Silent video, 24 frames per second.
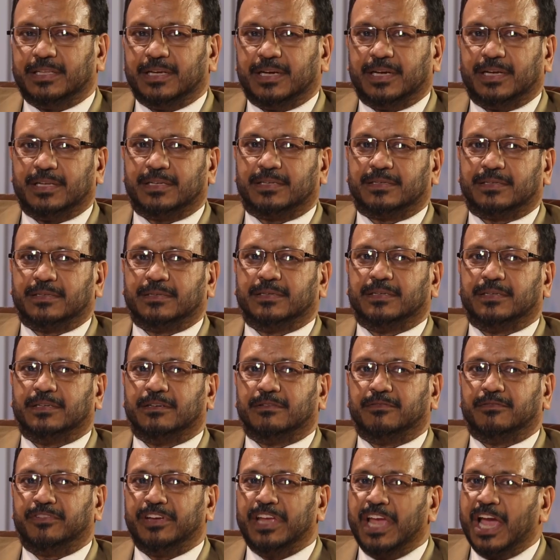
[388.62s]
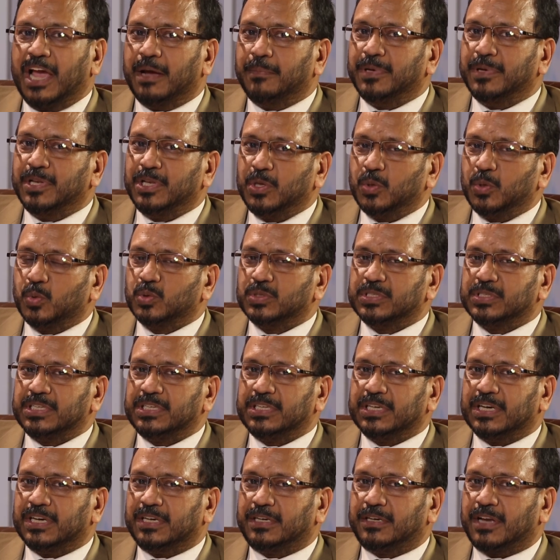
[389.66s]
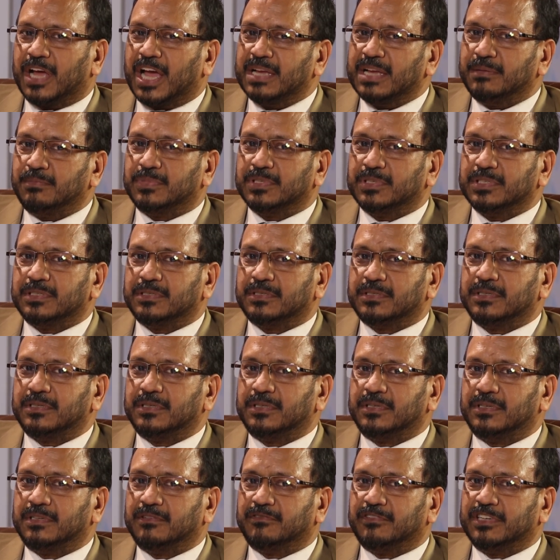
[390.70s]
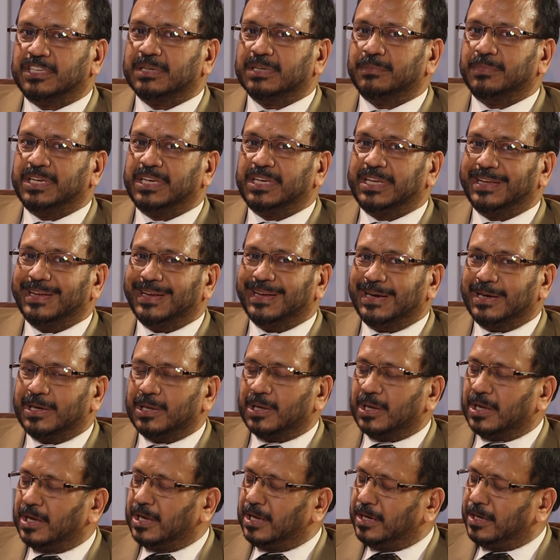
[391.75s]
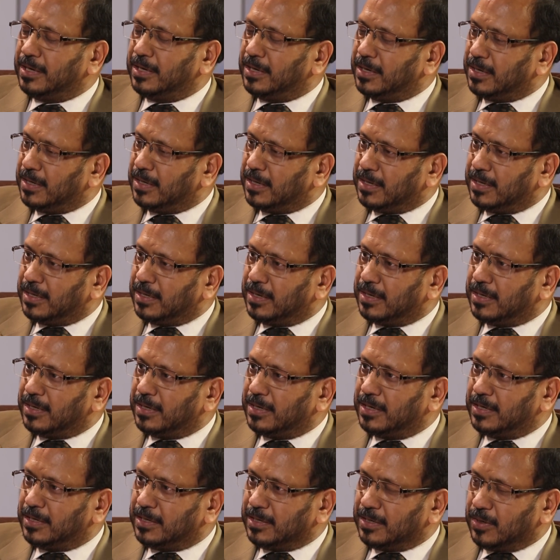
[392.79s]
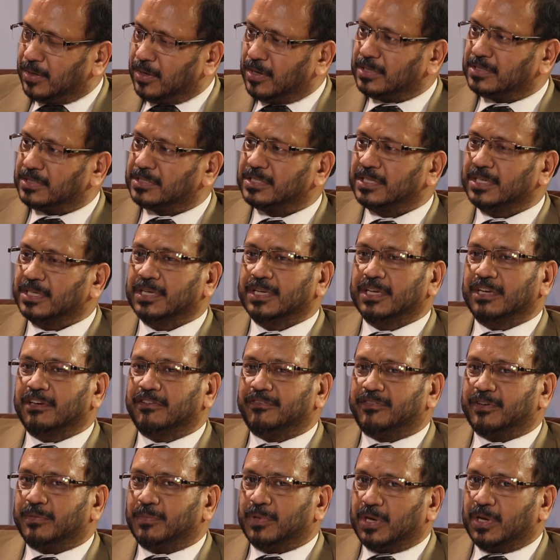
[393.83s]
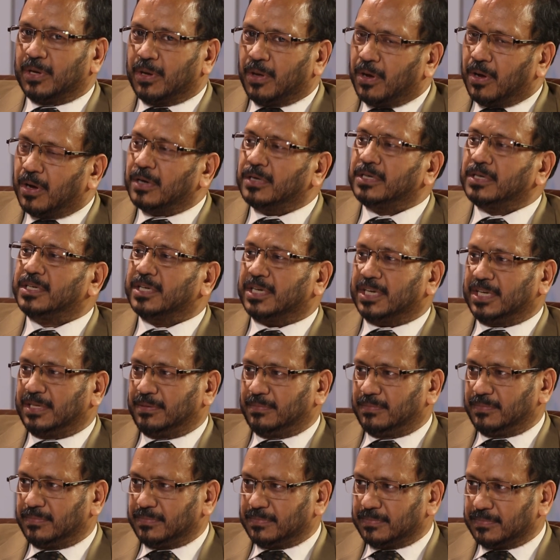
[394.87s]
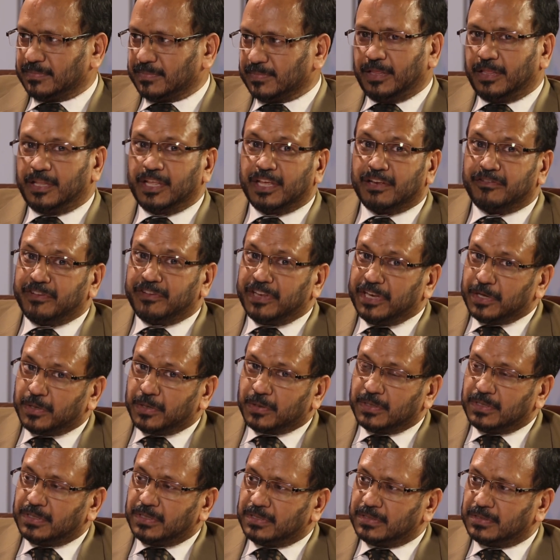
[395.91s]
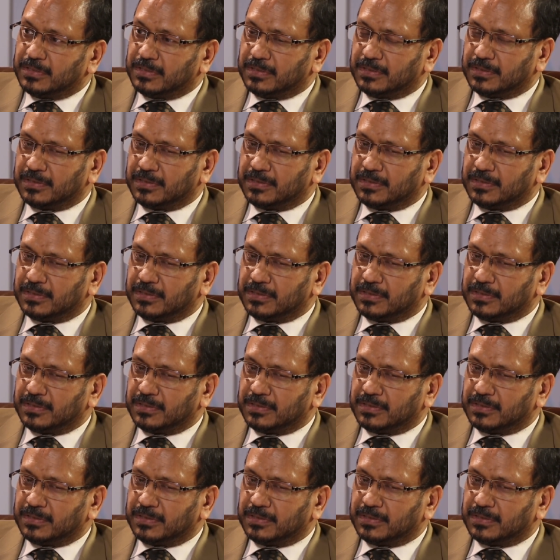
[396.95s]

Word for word: that uh, we have been using a time tested vitamin K inter and, uh, interlogs from a long time. They are very good,